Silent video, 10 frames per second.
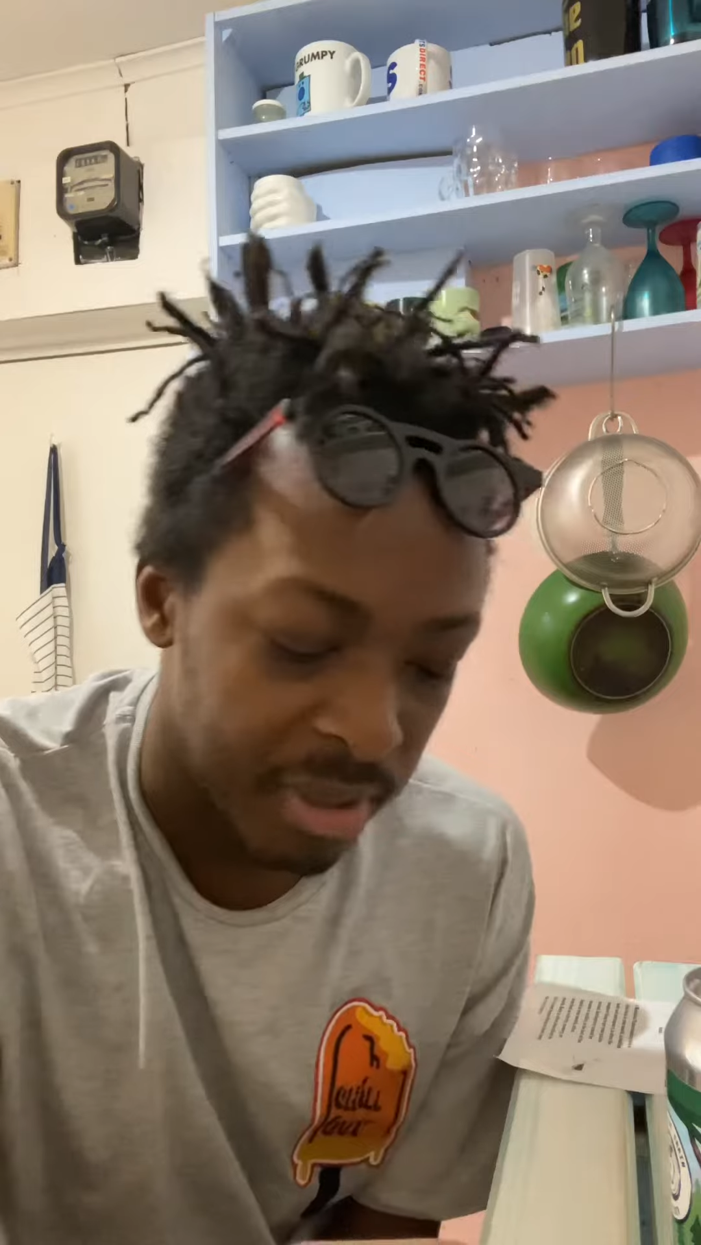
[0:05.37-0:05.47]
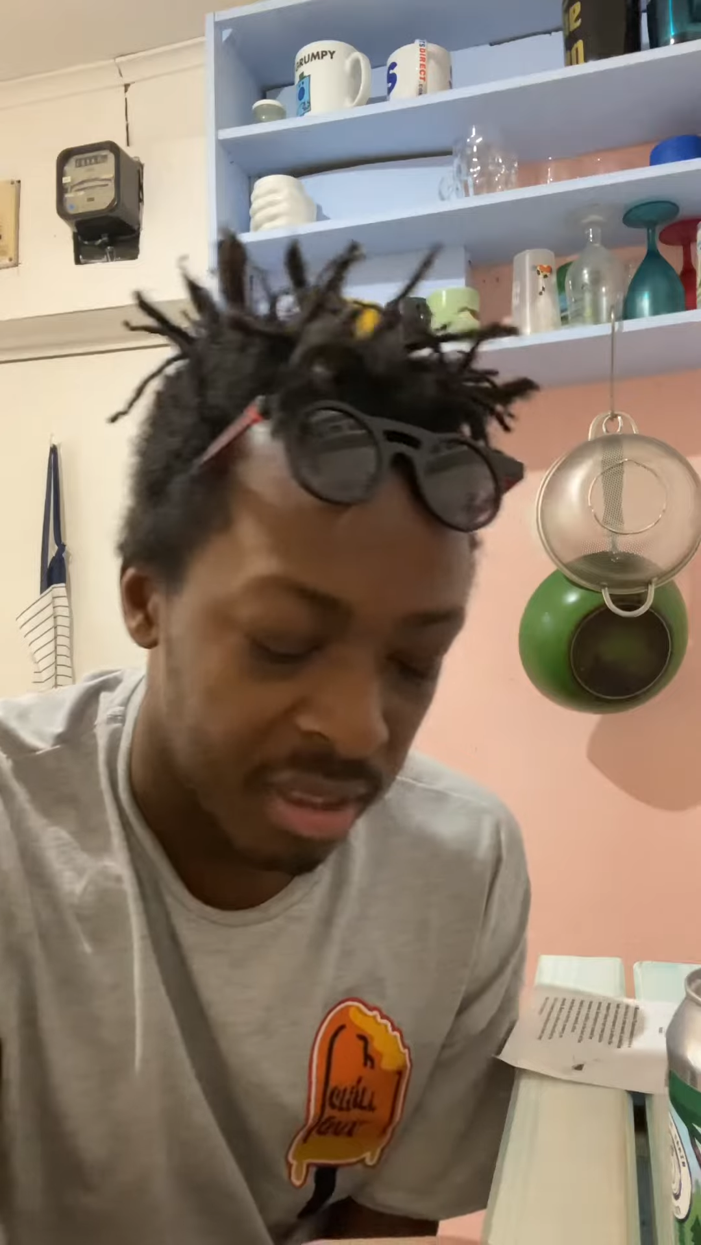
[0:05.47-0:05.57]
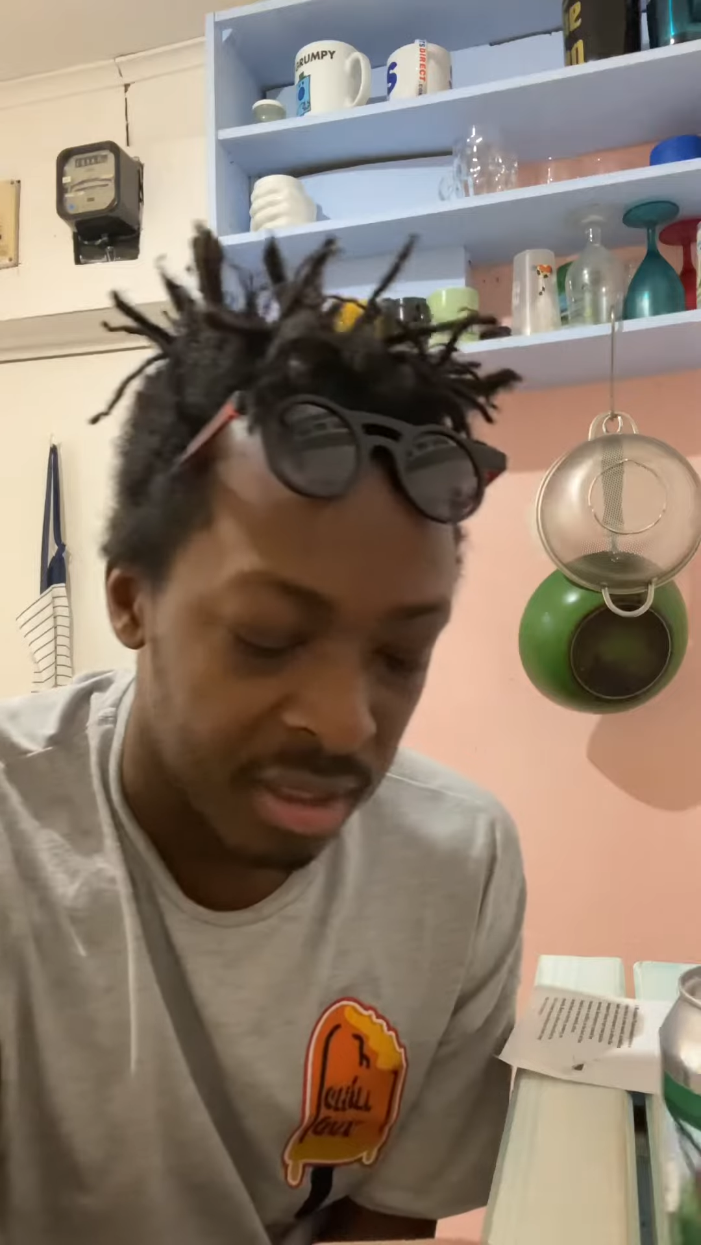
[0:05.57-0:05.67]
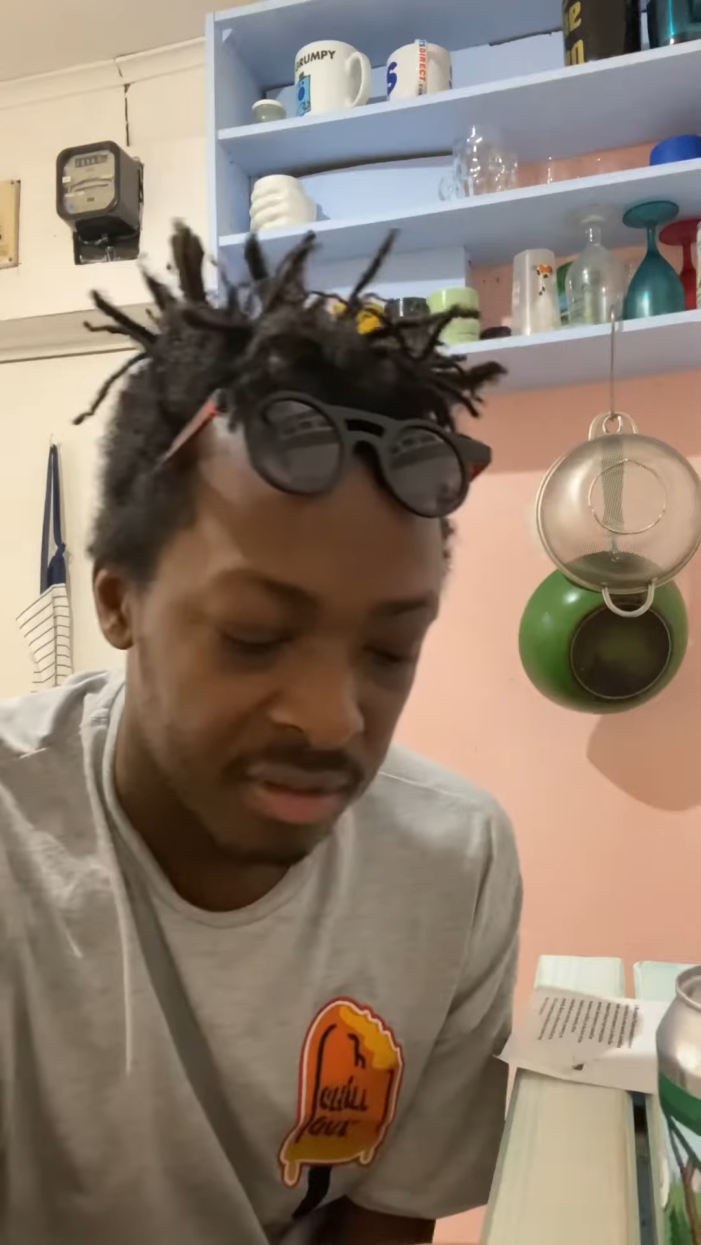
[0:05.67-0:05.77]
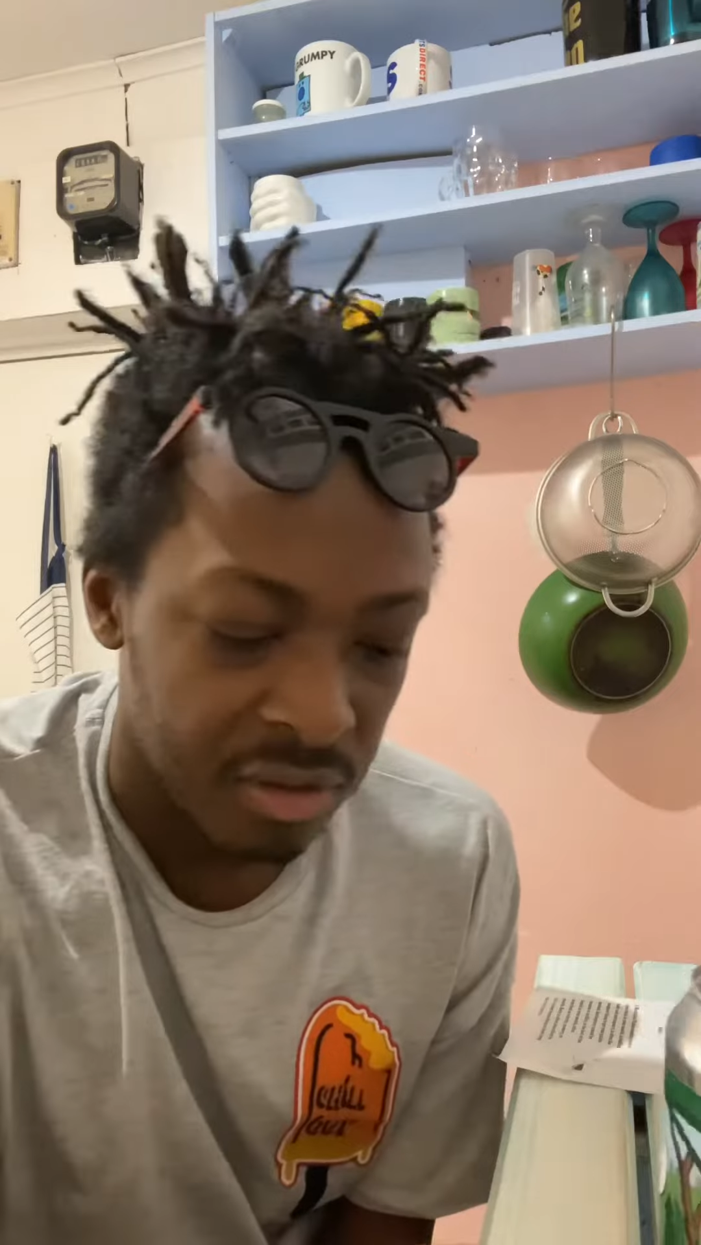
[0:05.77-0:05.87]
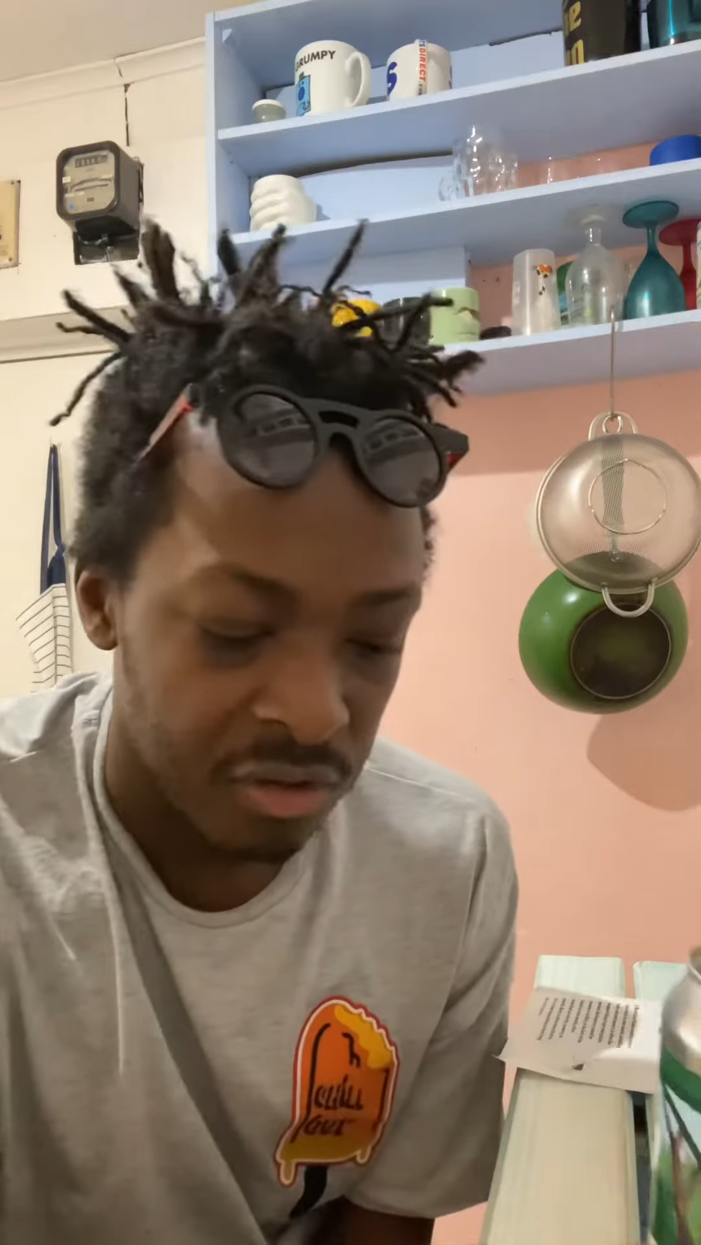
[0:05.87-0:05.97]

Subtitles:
it is the